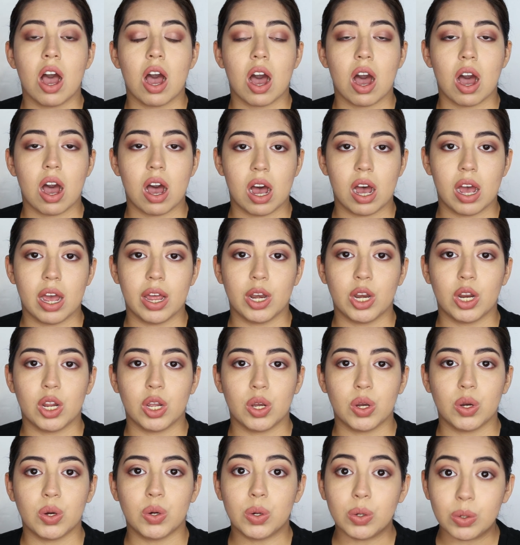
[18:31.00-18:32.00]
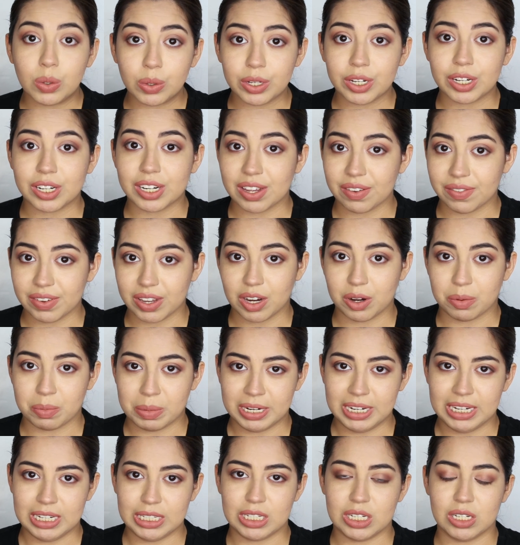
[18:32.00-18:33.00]
on who you're giving your
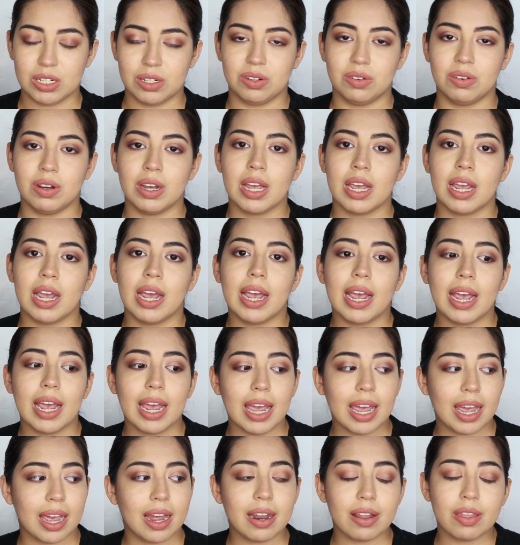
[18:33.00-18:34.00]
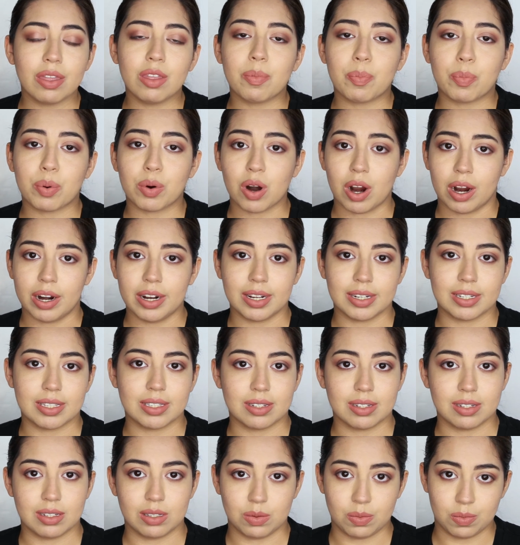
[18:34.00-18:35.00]
money to and the
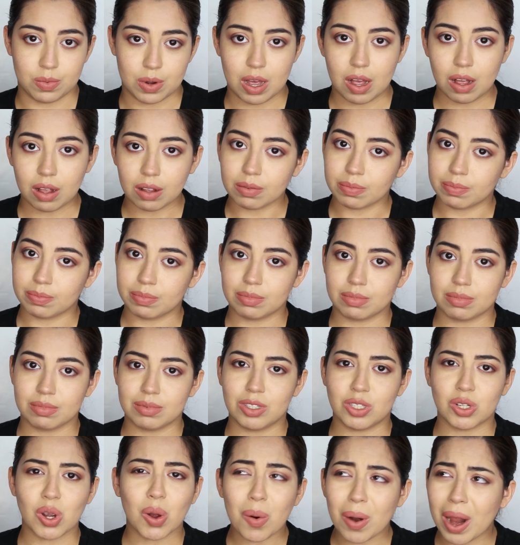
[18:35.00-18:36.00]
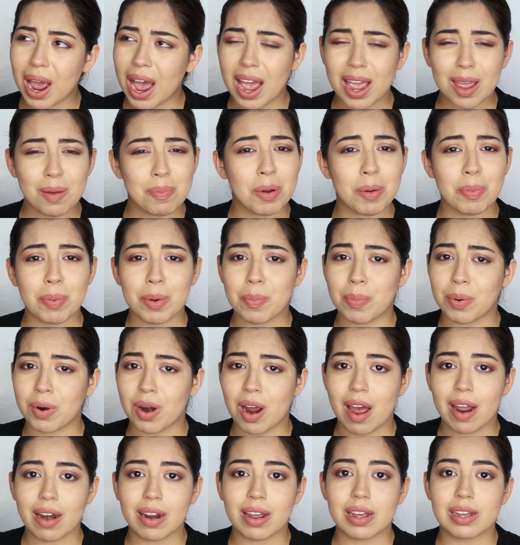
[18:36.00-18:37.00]
products as well. Don't hype up a
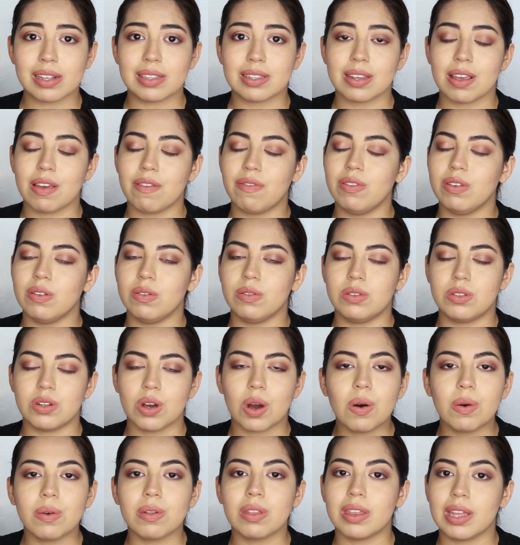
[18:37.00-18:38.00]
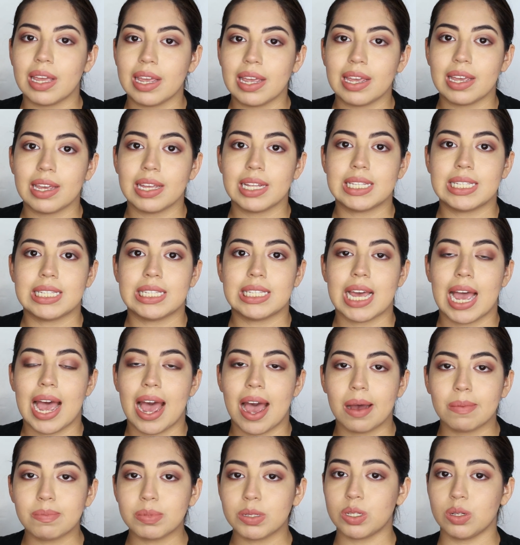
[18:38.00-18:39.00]
product if you don't think it's the
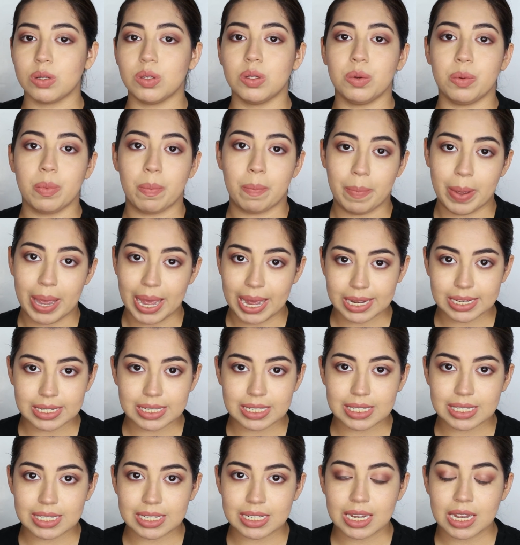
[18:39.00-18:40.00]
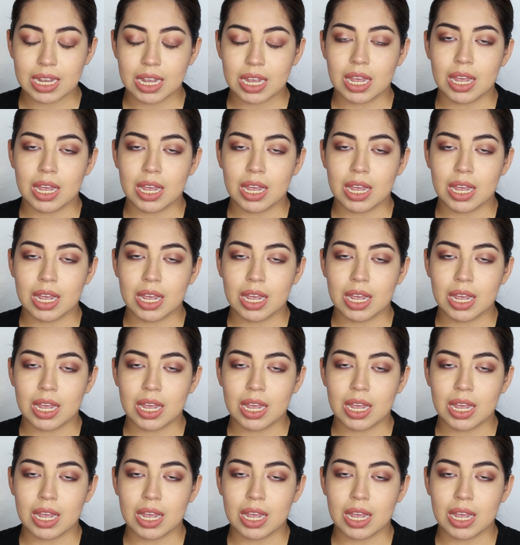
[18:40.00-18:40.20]
absolute best.